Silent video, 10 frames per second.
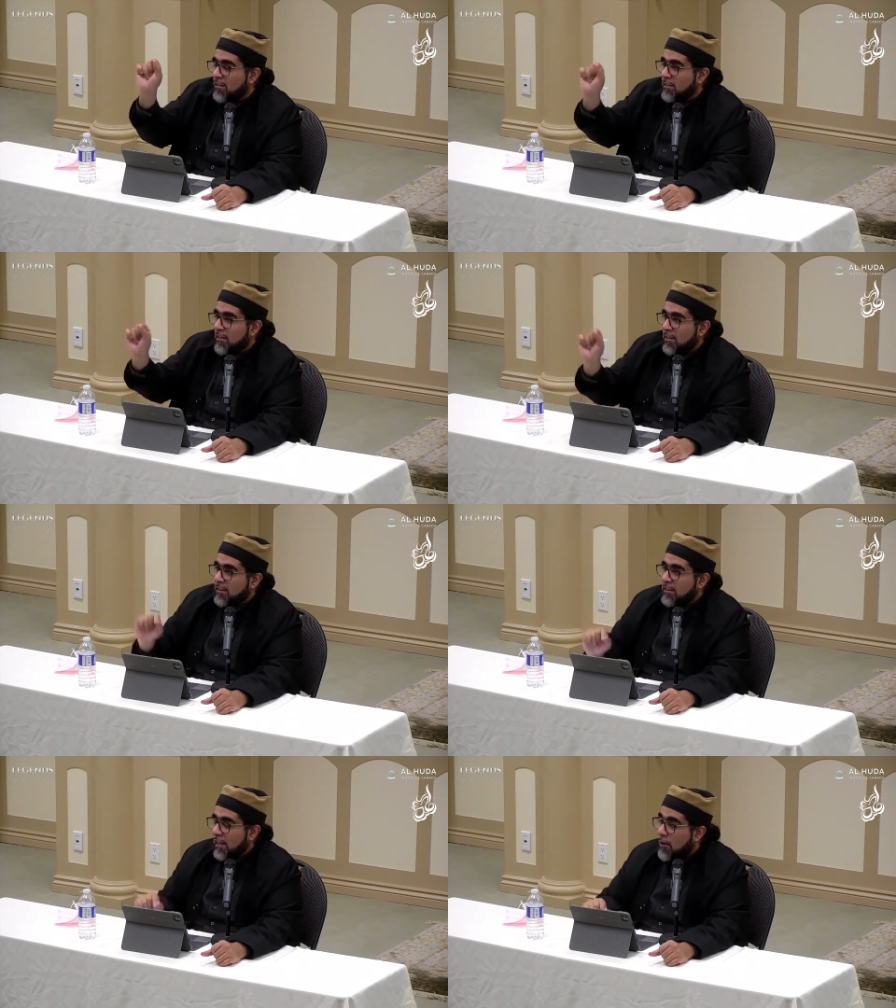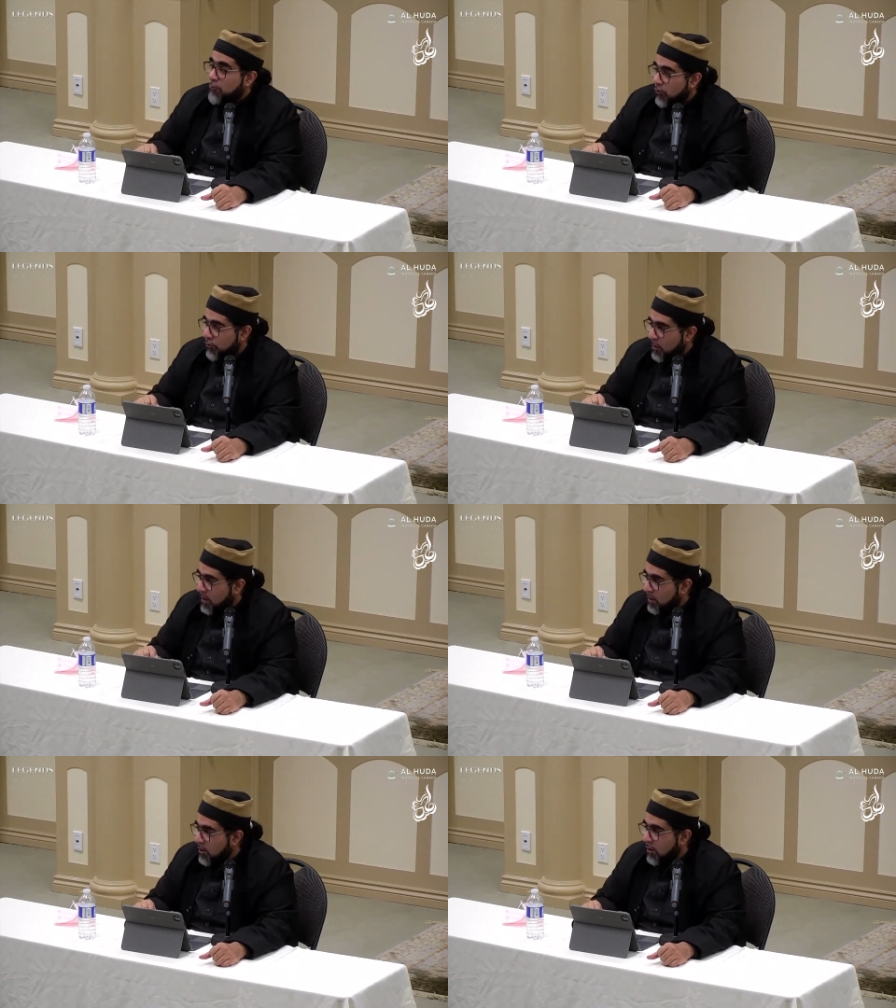The, the life of
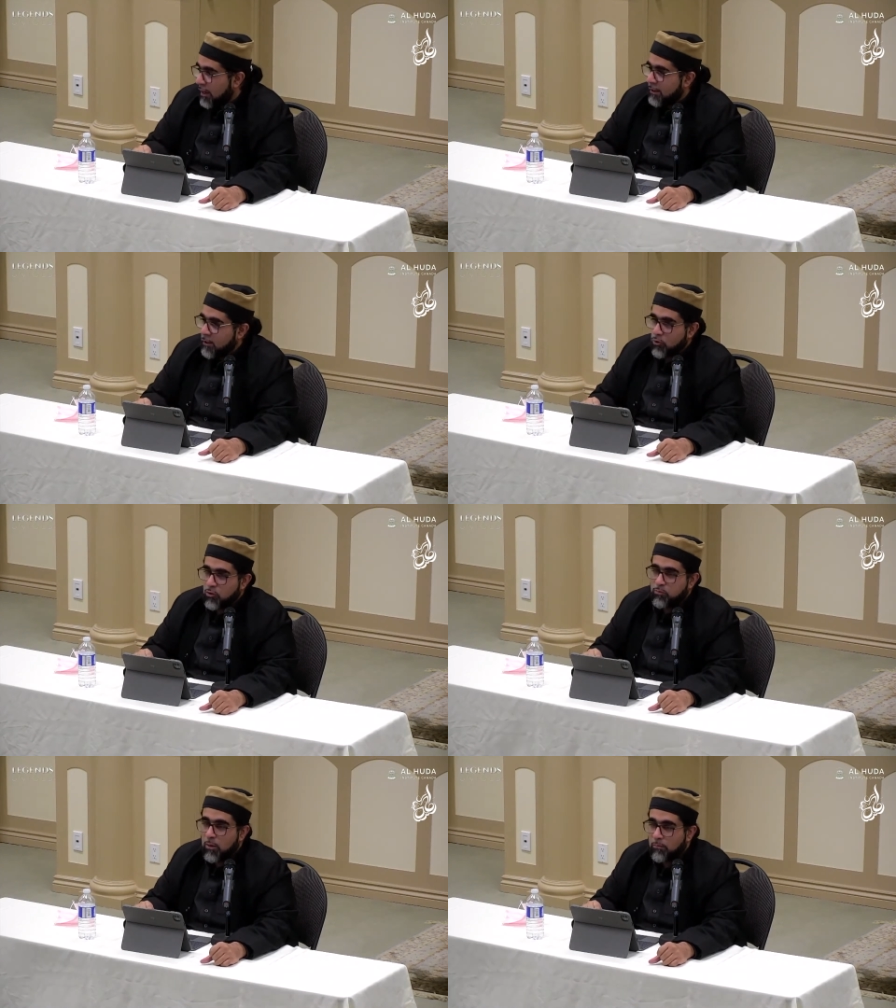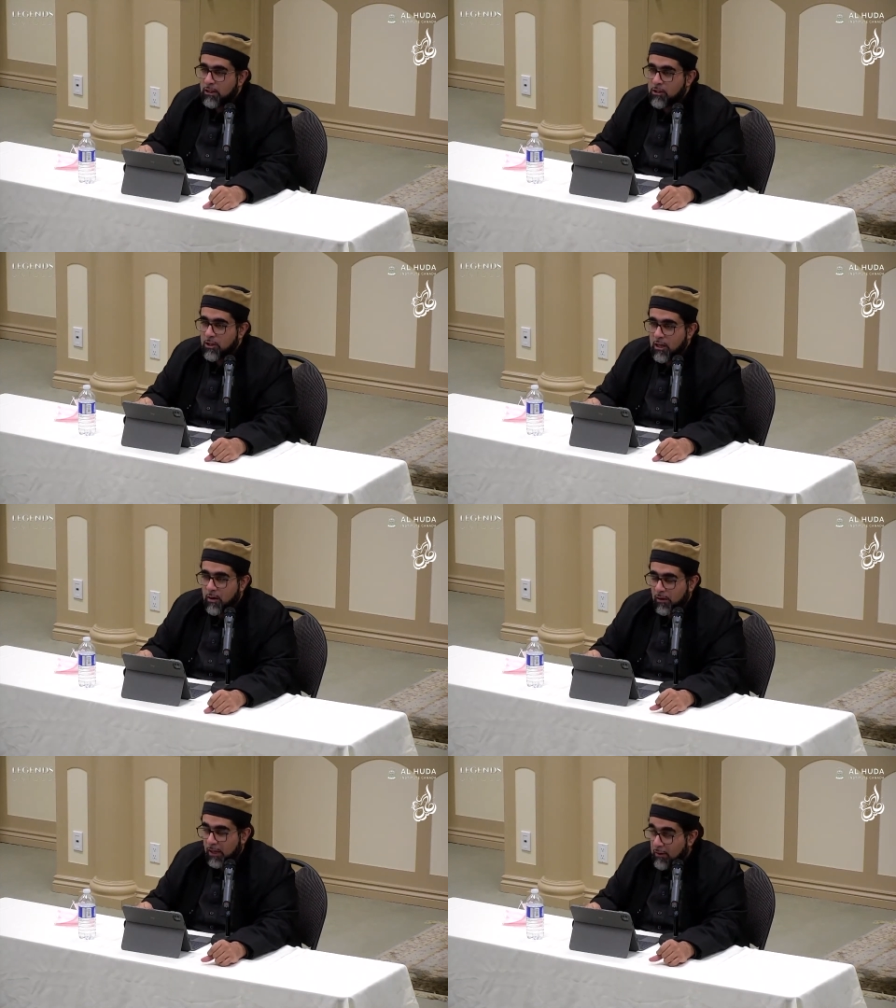Amir Abdul Qadir. It was published in, I
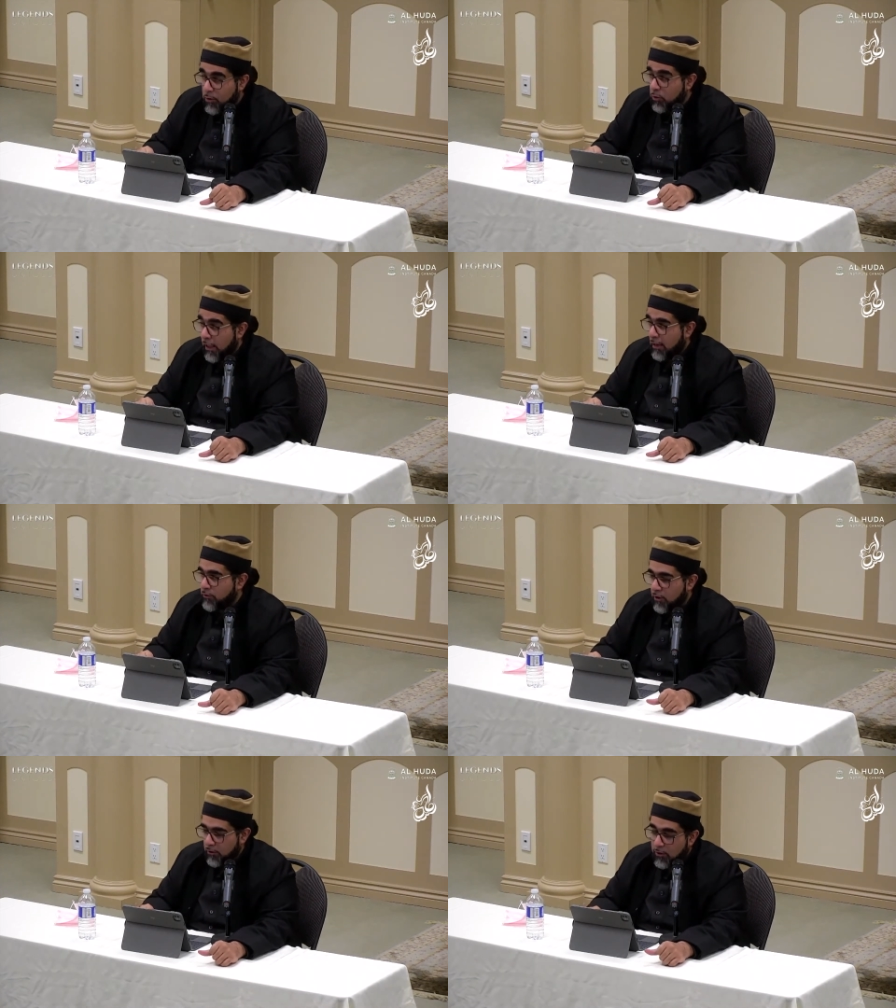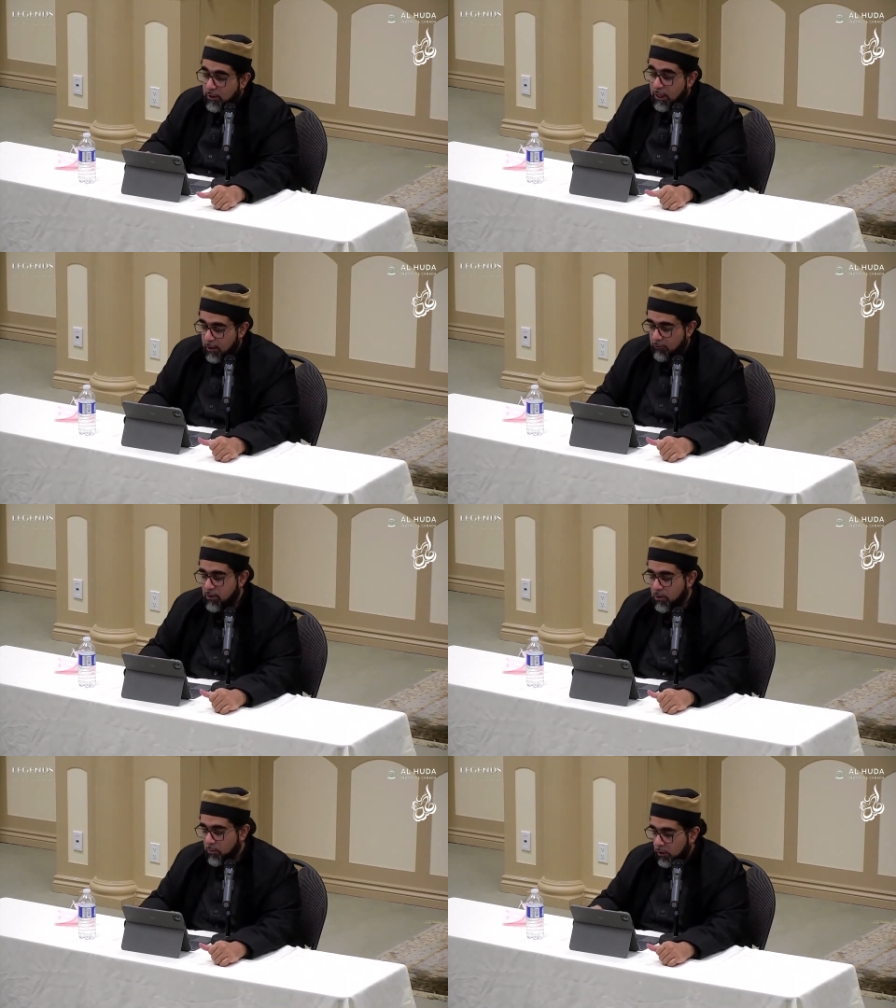believe, 2013, a
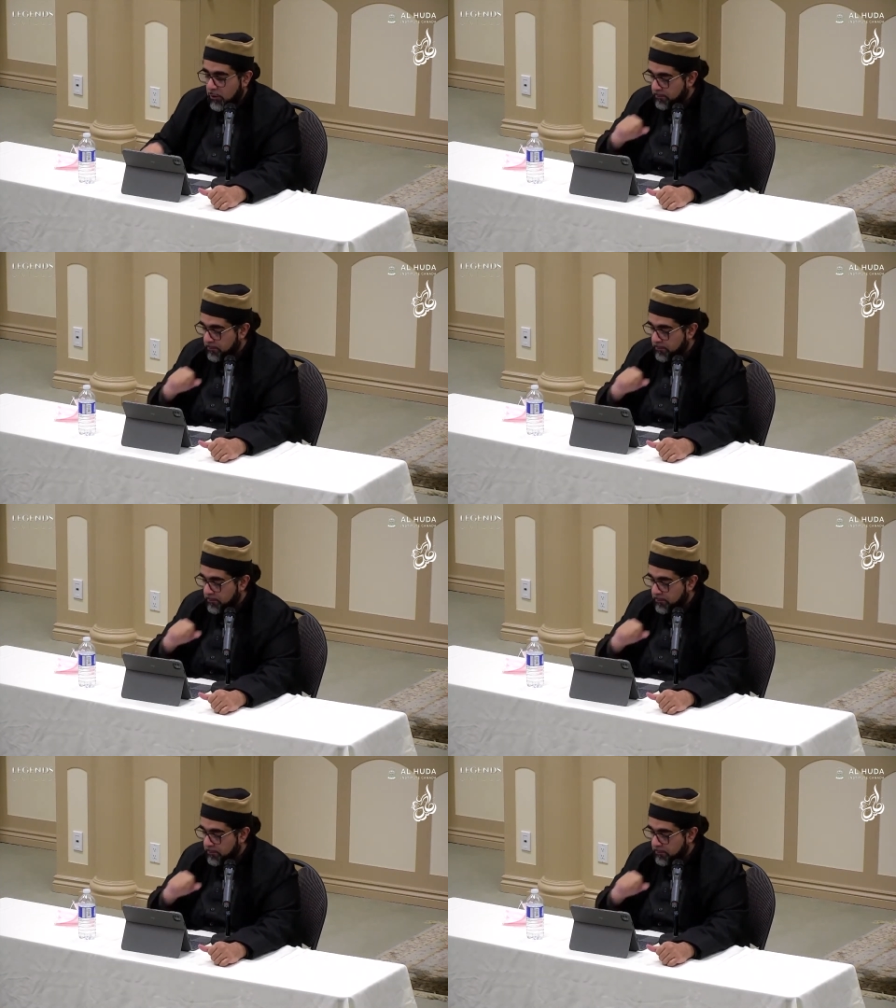recent book.